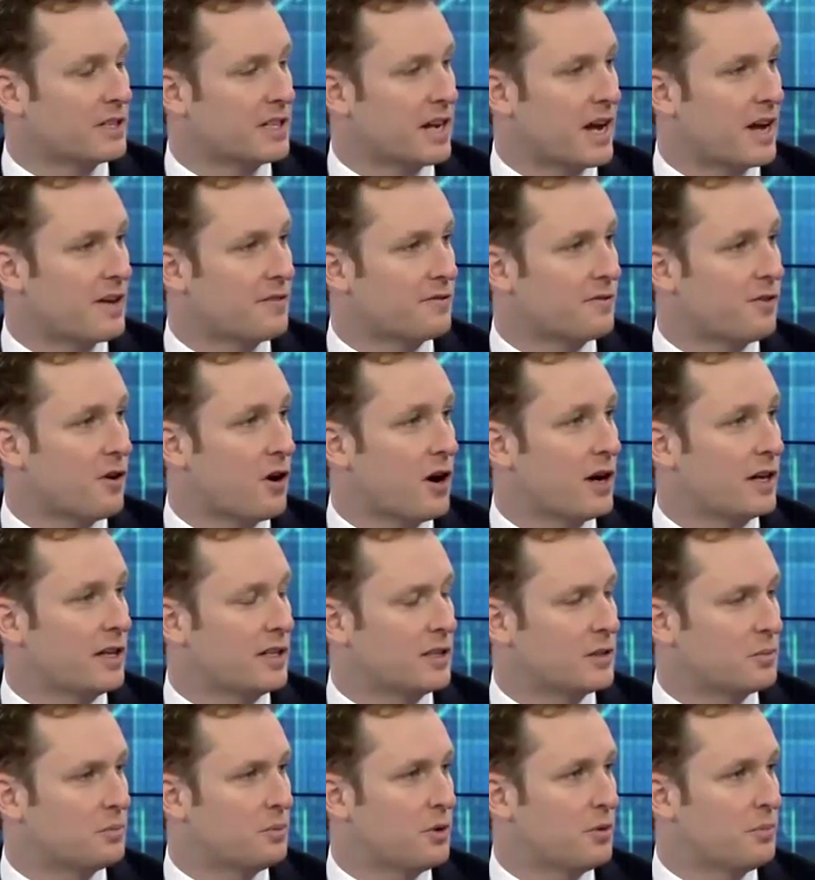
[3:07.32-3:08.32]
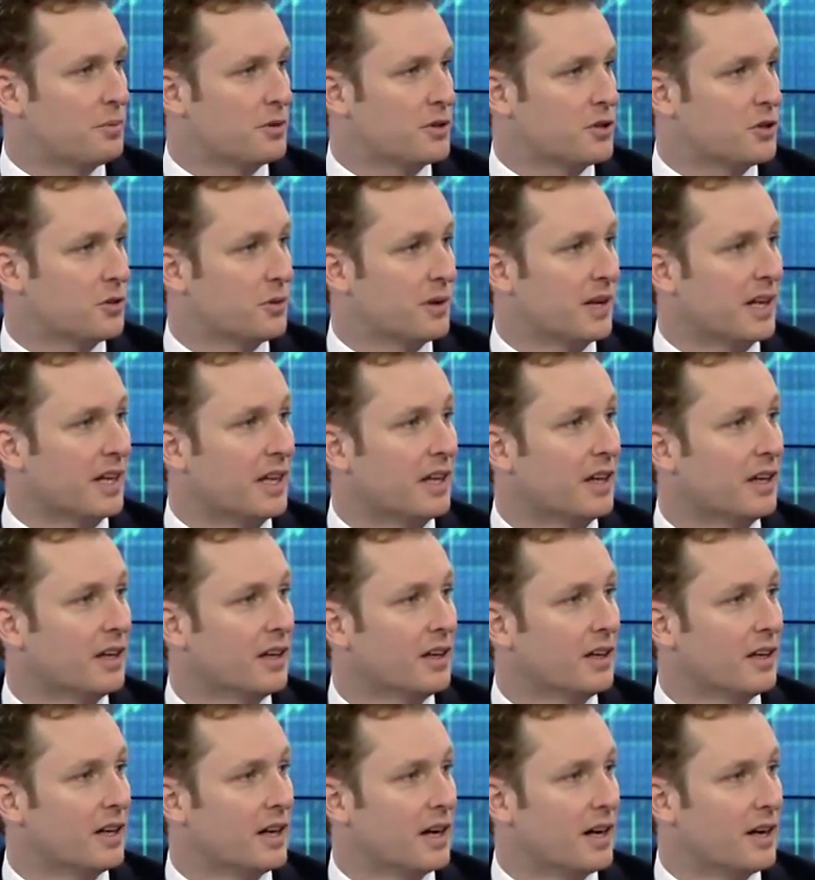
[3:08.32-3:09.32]
a day fine into perpetuity
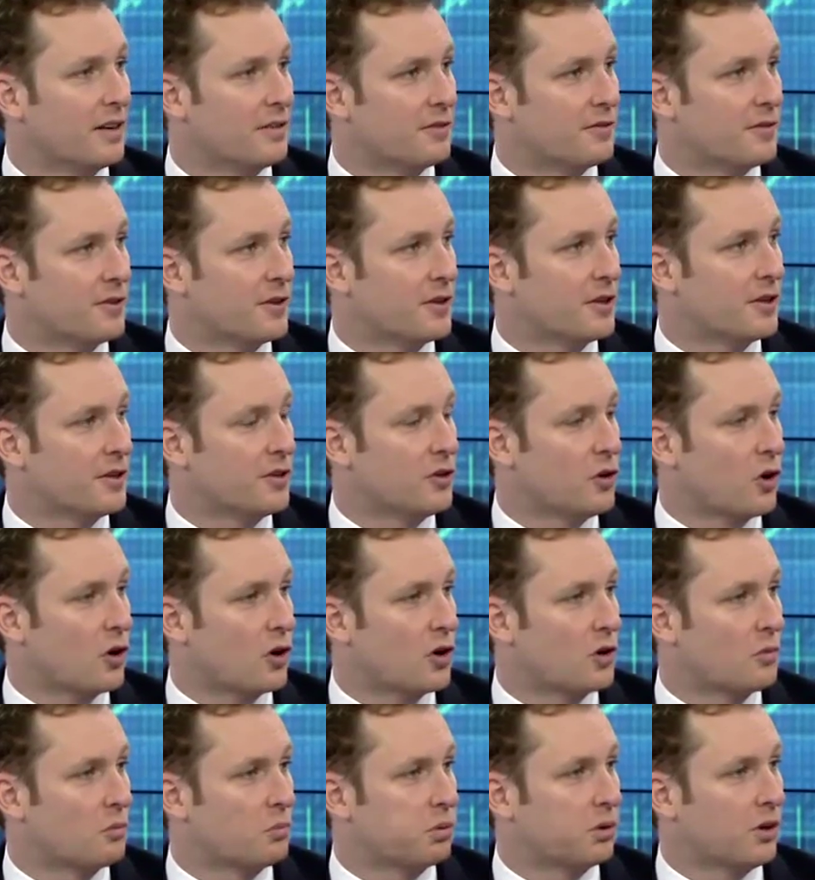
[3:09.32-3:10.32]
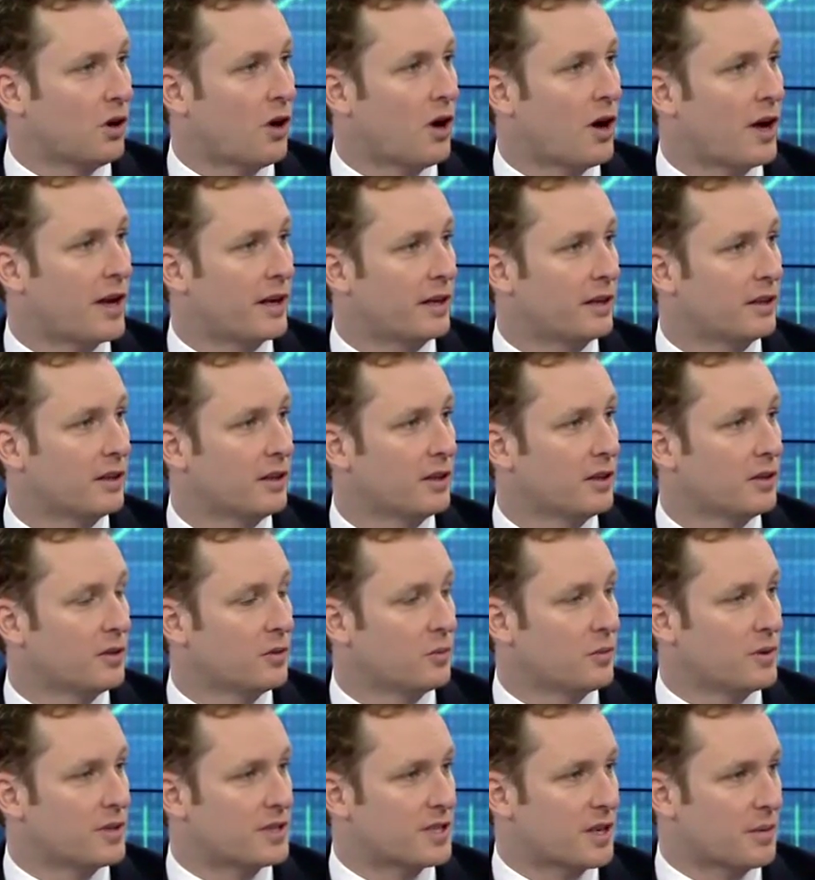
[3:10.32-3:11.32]
uh, for not complying
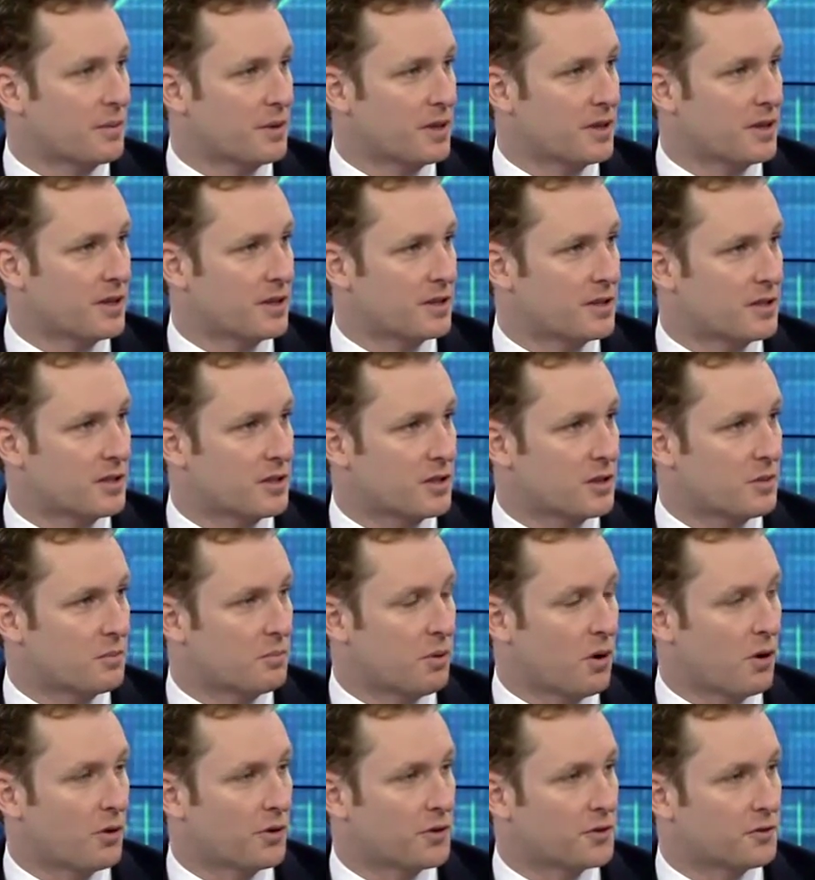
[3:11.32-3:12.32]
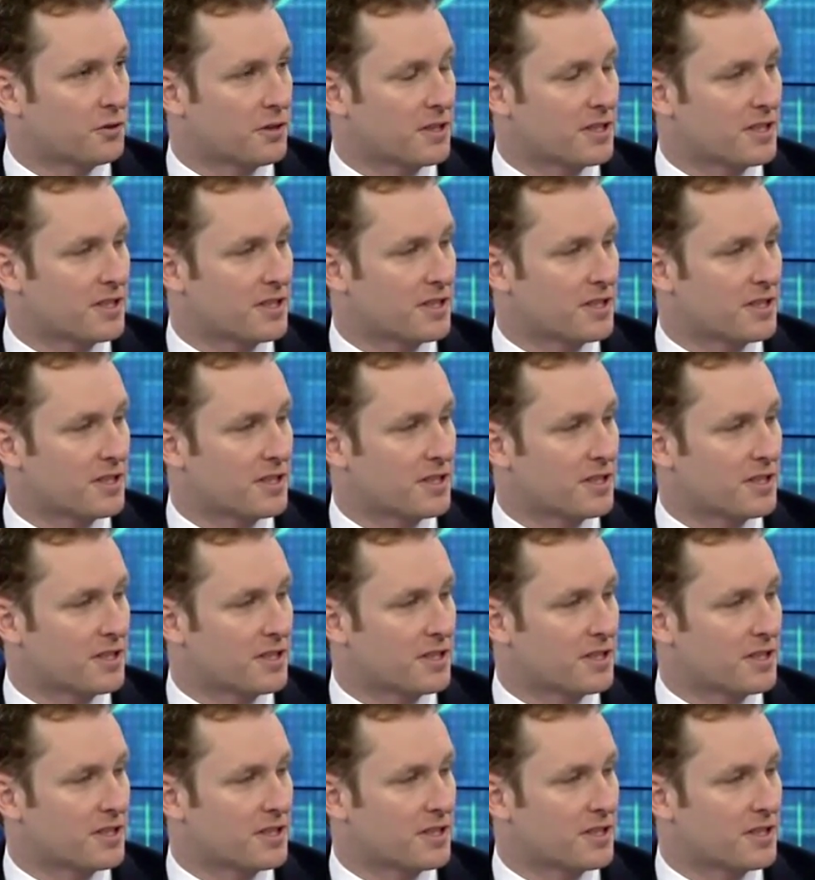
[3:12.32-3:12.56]
with something that's as compulsory